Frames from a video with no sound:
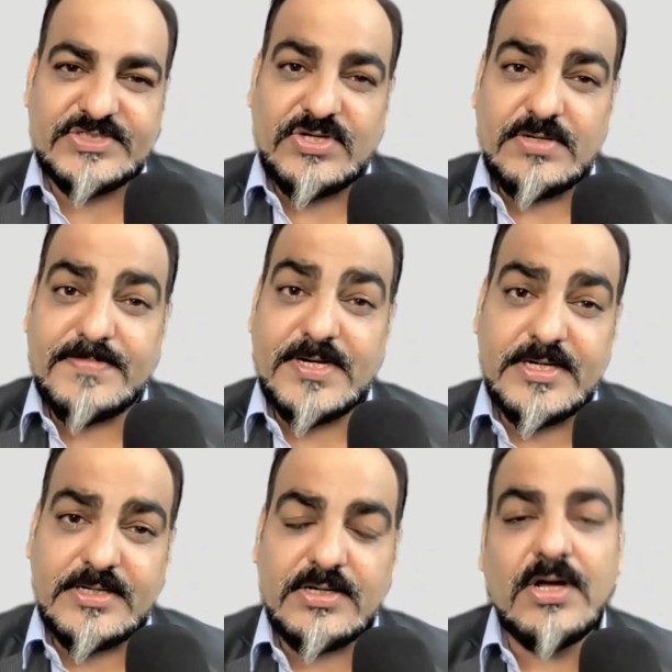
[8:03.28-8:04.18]
not
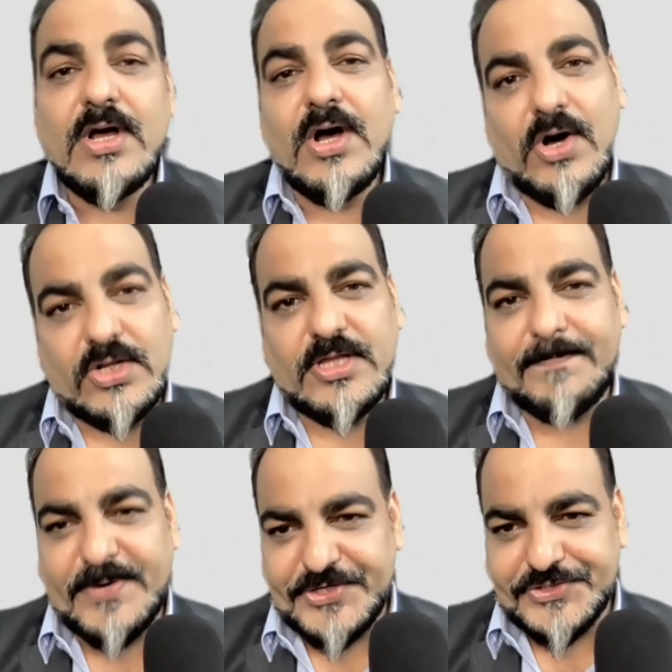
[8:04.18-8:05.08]
burden on the
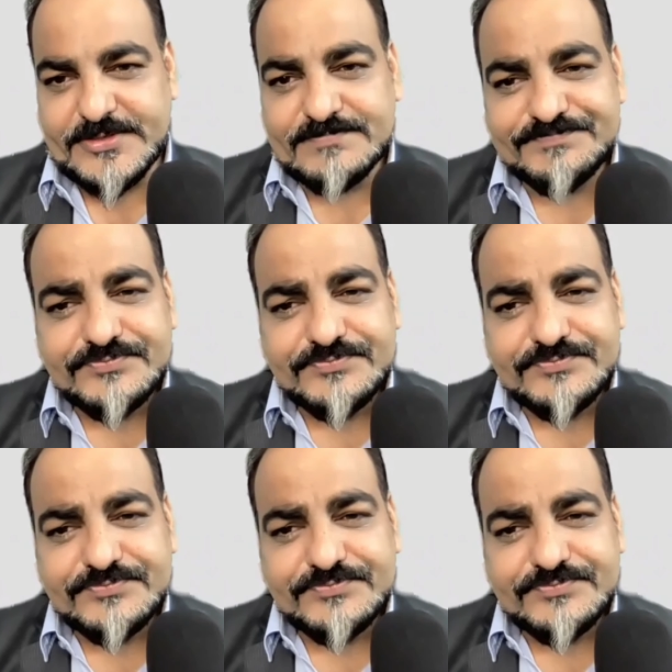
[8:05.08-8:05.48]
patient.